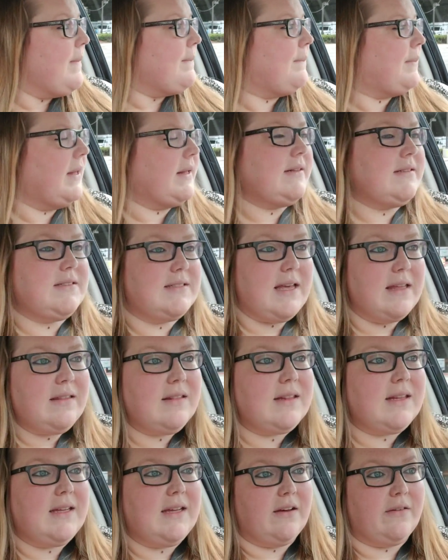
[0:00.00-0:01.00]
been
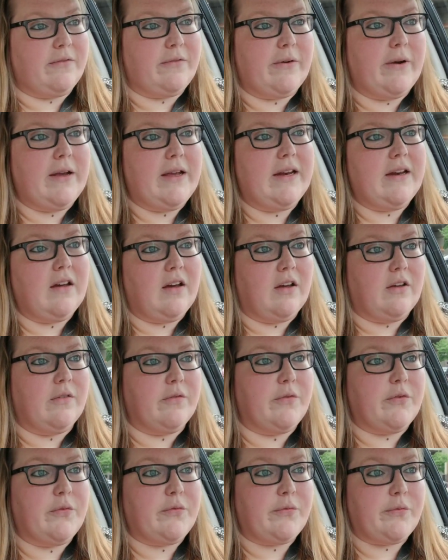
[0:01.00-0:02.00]
deathly afraid
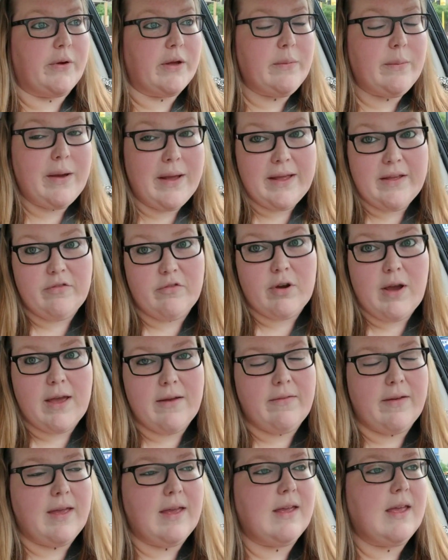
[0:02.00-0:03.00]
of freeway
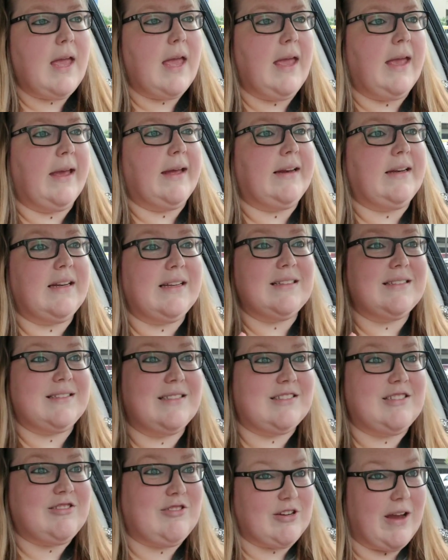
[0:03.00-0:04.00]
driving
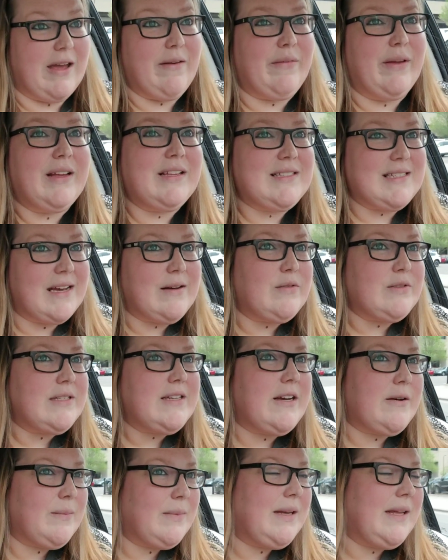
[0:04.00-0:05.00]
and driving
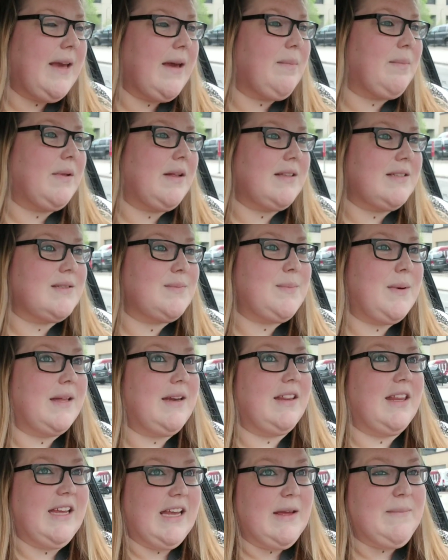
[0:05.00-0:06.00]
downtown Minneapolis.
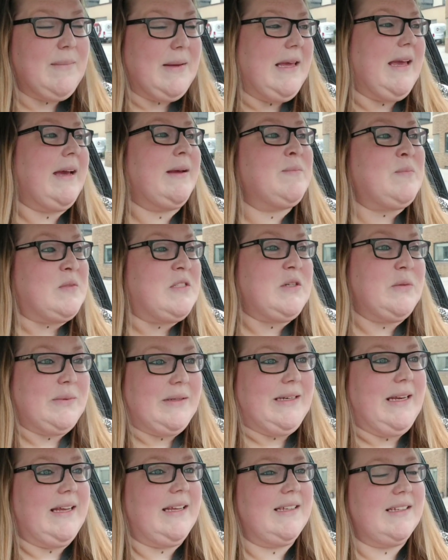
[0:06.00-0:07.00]
But look at me, I'm
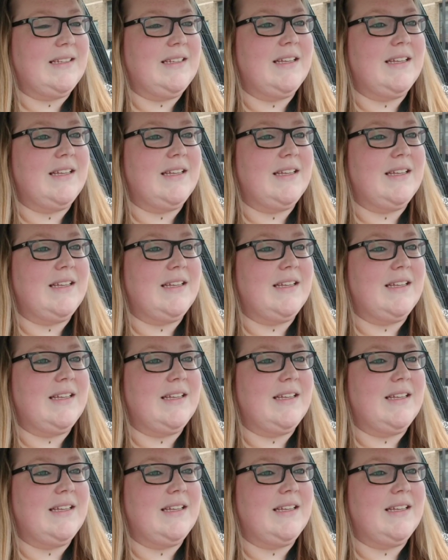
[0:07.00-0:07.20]
doing it.